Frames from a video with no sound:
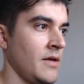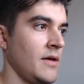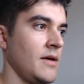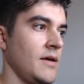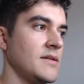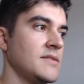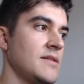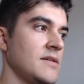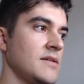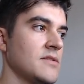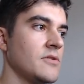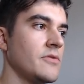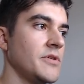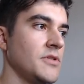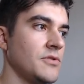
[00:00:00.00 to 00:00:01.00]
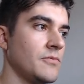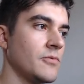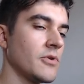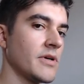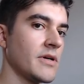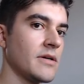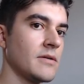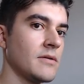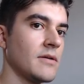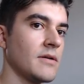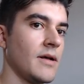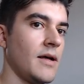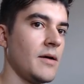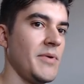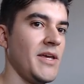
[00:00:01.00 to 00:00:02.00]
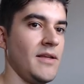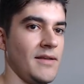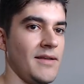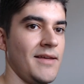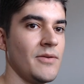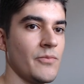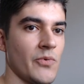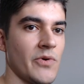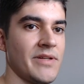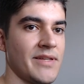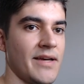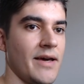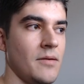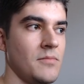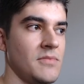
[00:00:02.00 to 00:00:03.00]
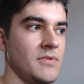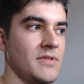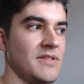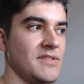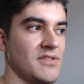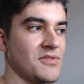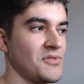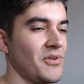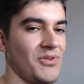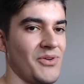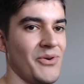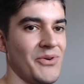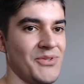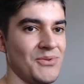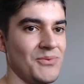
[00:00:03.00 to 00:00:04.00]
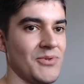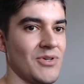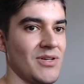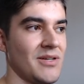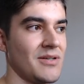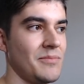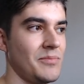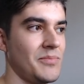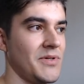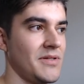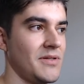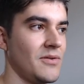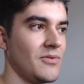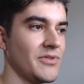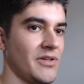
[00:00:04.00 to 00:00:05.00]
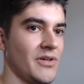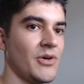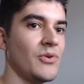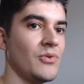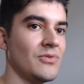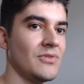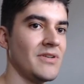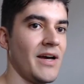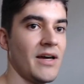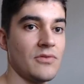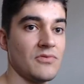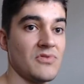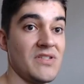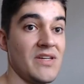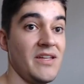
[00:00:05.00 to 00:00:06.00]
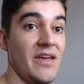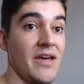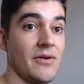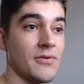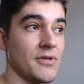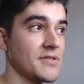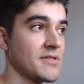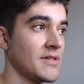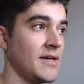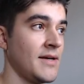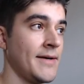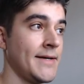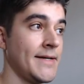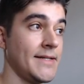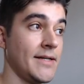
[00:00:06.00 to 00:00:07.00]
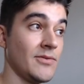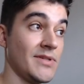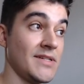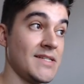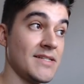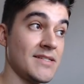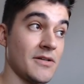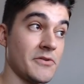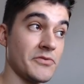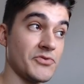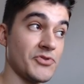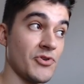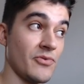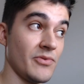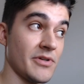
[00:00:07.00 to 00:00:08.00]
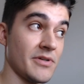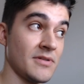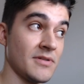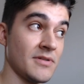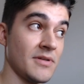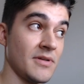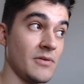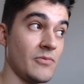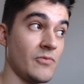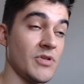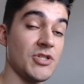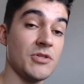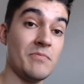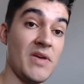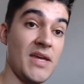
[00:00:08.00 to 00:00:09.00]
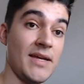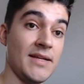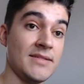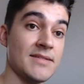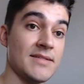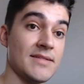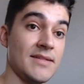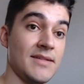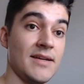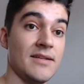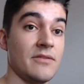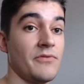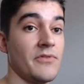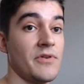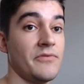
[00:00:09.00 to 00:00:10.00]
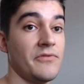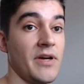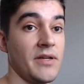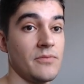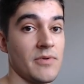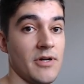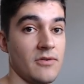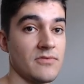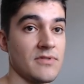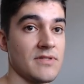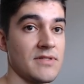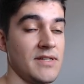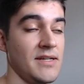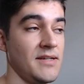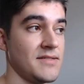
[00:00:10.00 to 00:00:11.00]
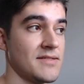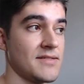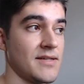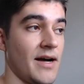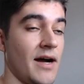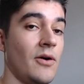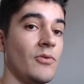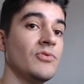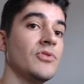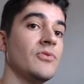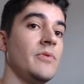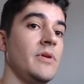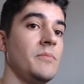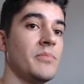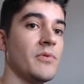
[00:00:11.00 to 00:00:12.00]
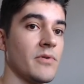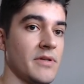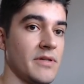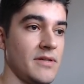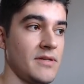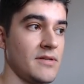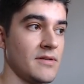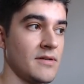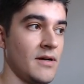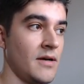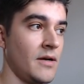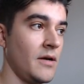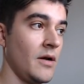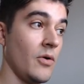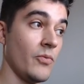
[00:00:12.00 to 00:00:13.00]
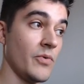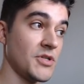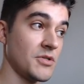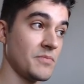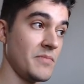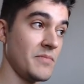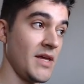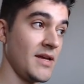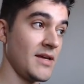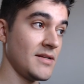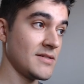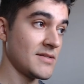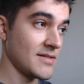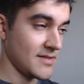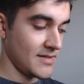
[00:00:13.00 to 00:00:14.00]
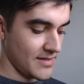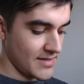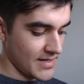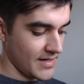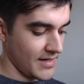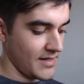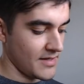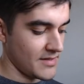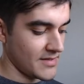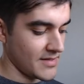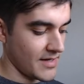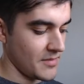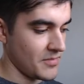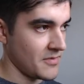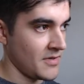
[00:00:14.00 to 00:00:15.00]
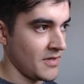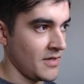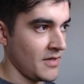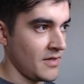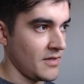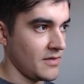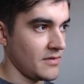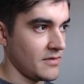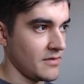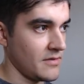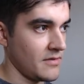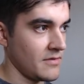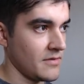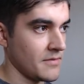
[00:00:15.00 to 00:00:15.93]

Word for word: Is this going to work? I mean, in runtime, this is not going to work, but on the code, I don't see any errors. Now this is a controller, which means that the verified routes is auto-imported, which means that I can type the